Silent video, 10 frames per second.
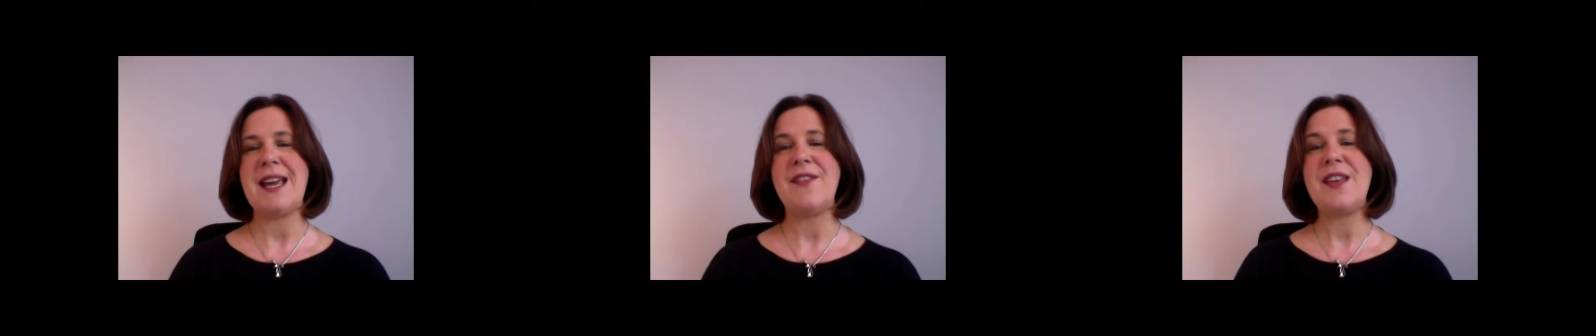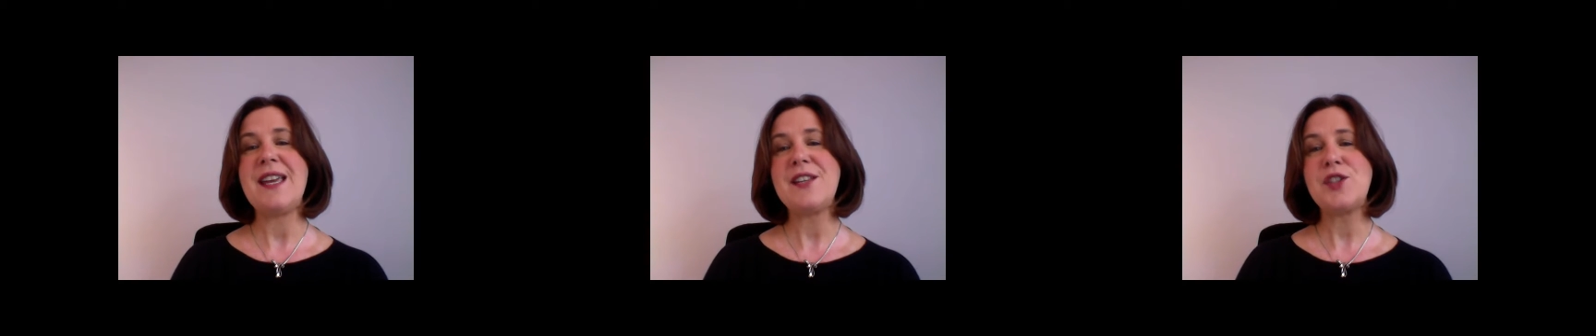and
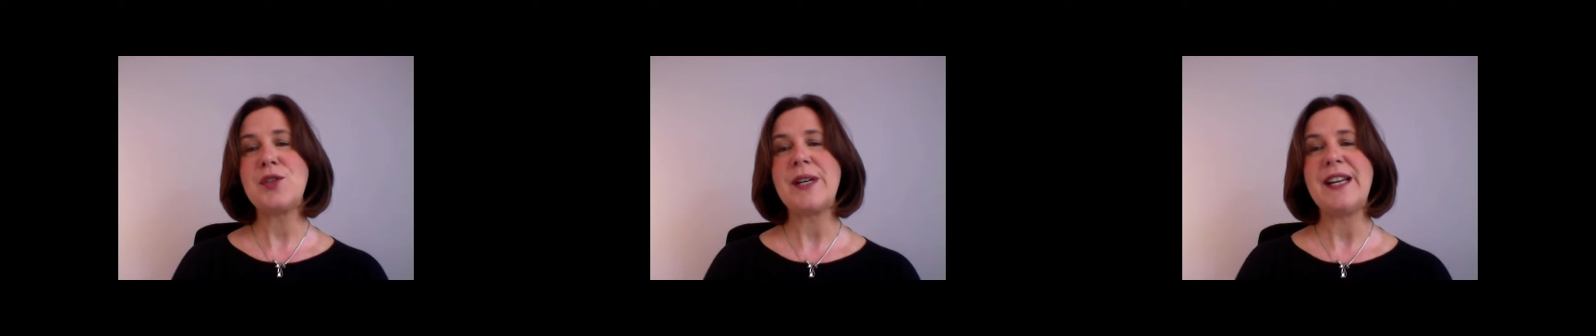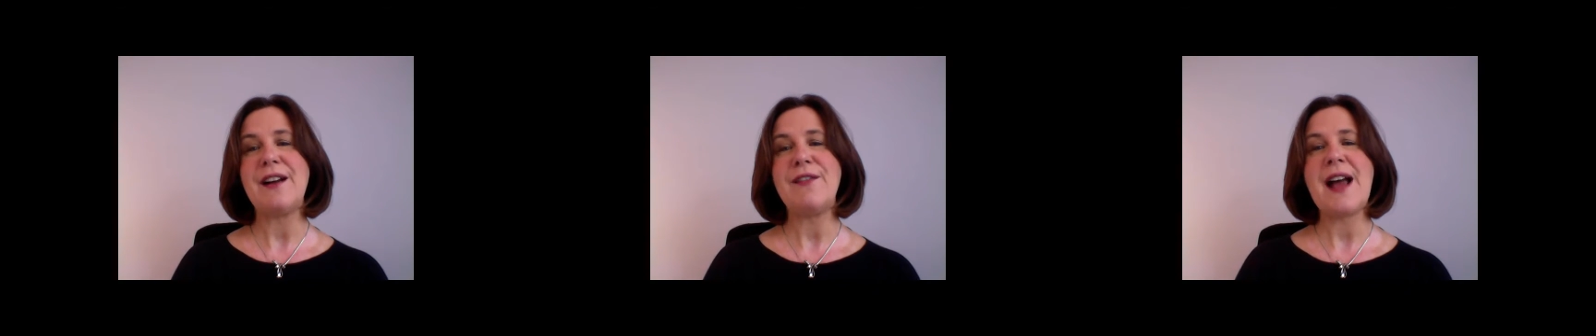the
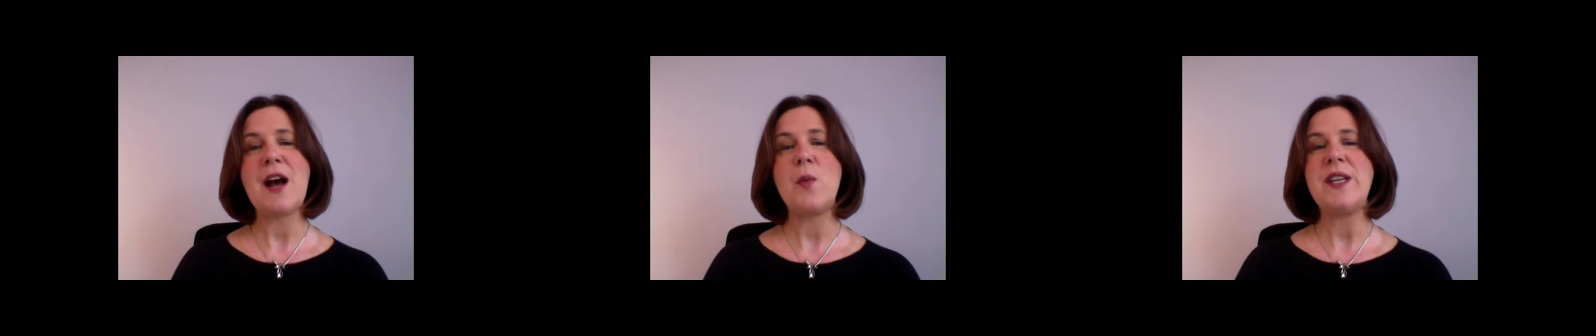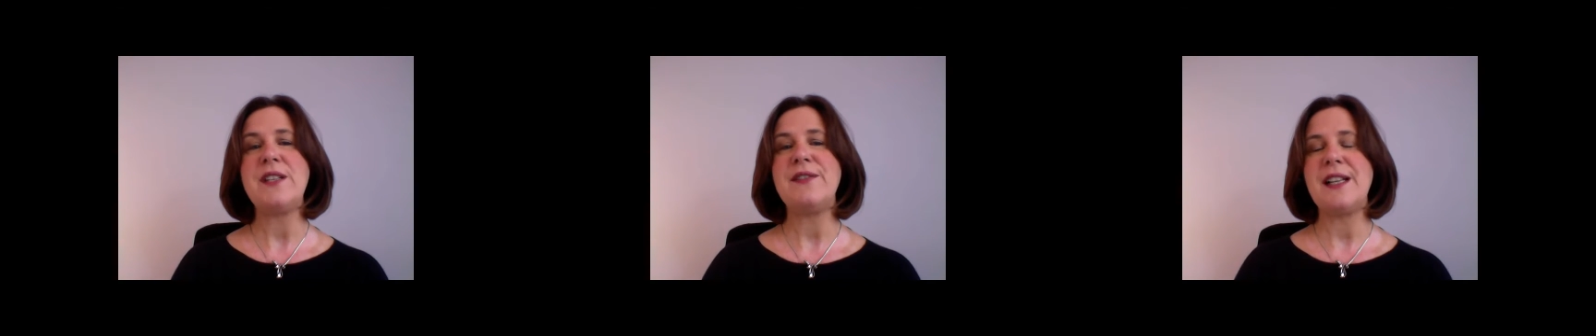history of how
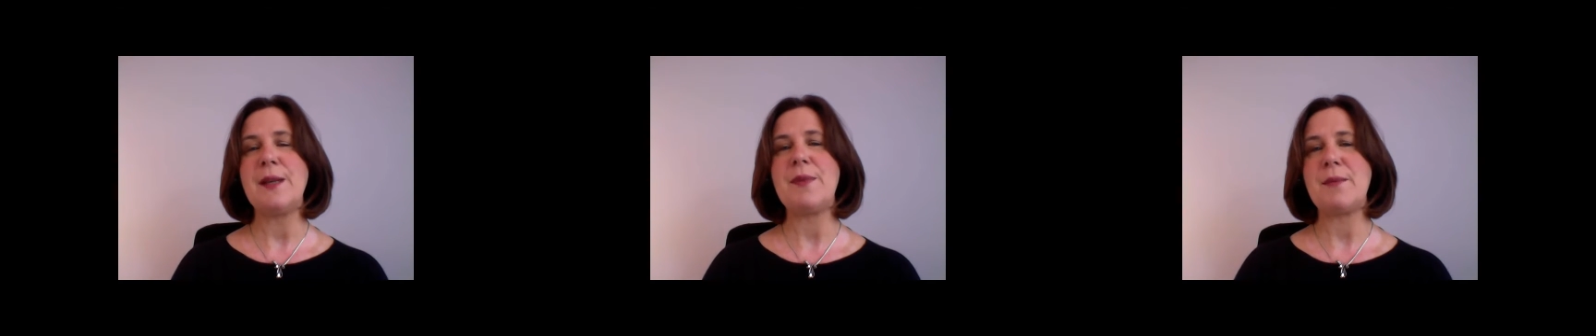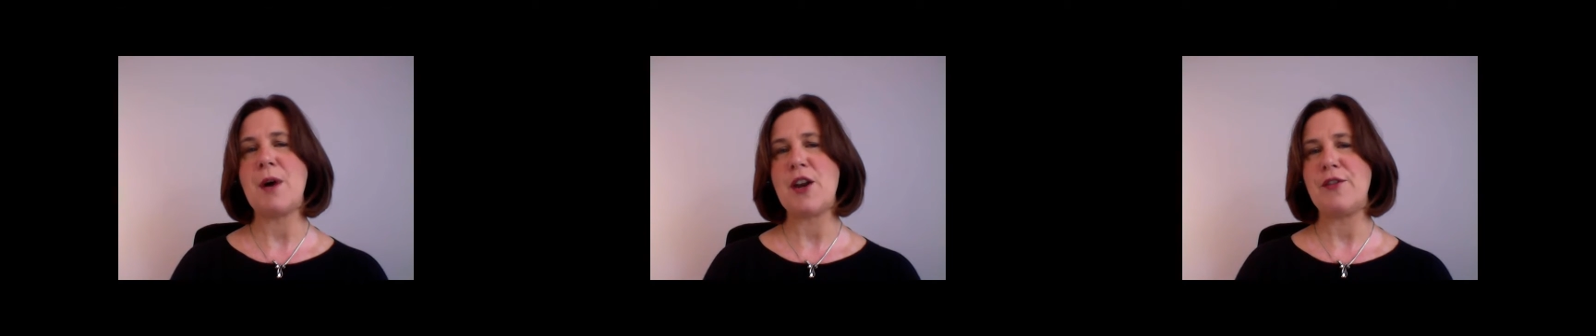we develop the
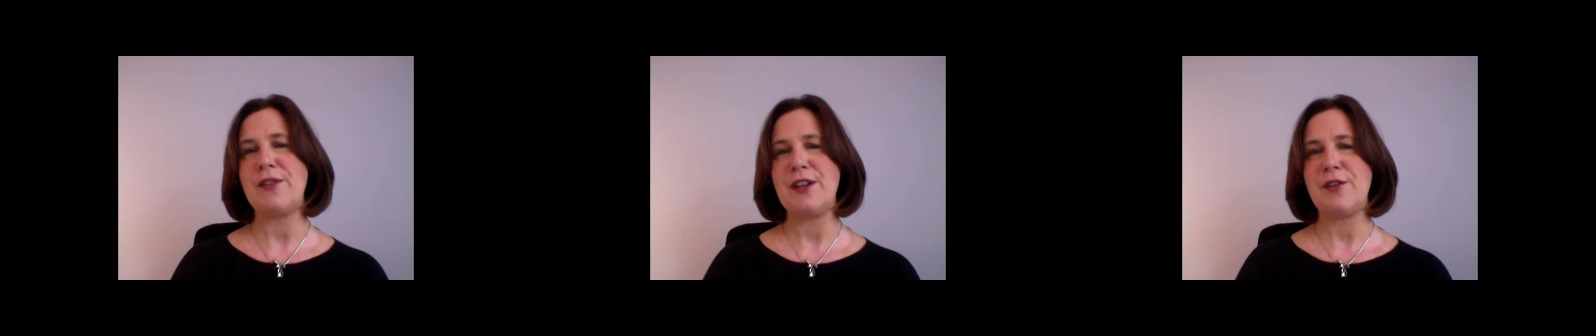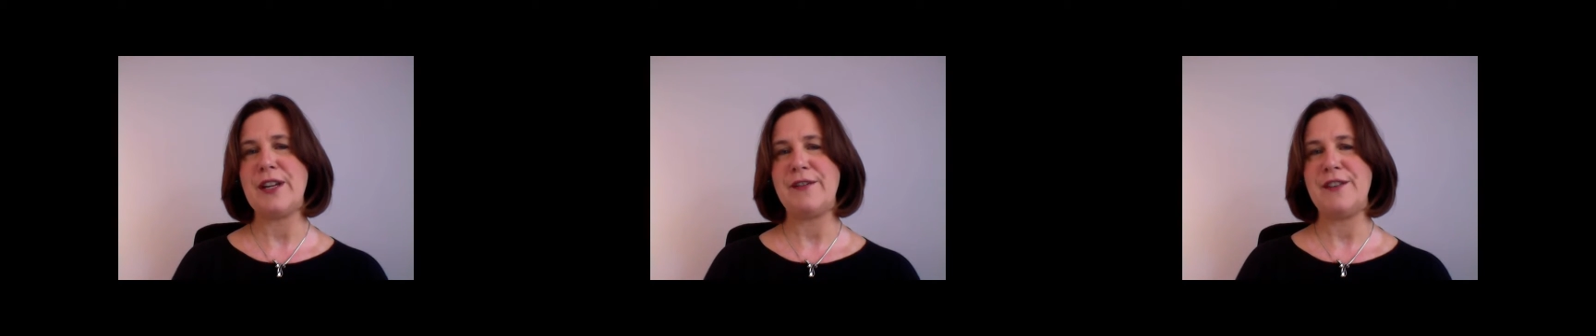modern
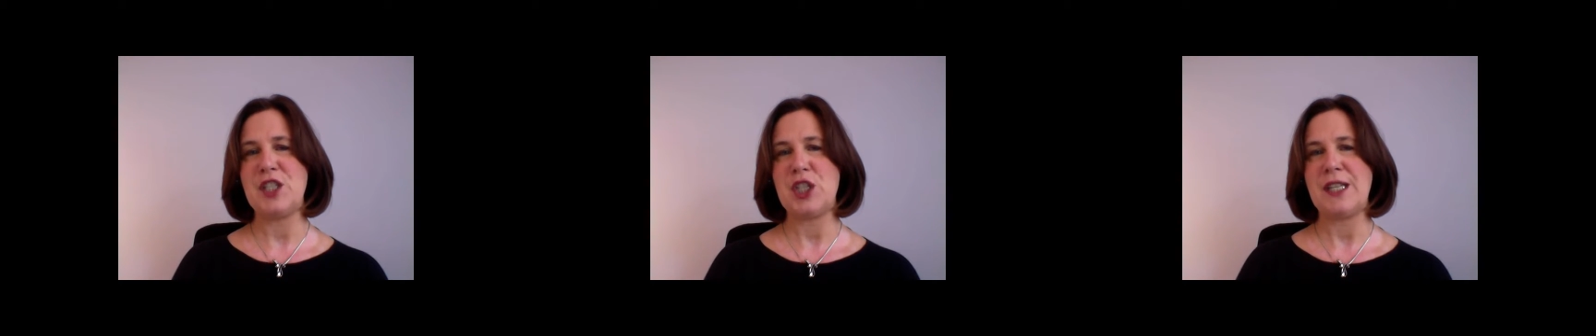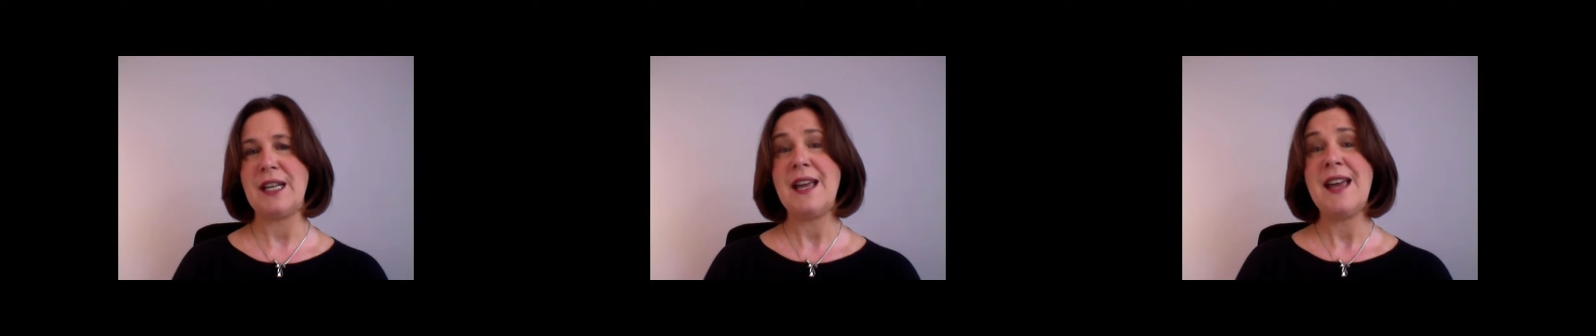theory of vision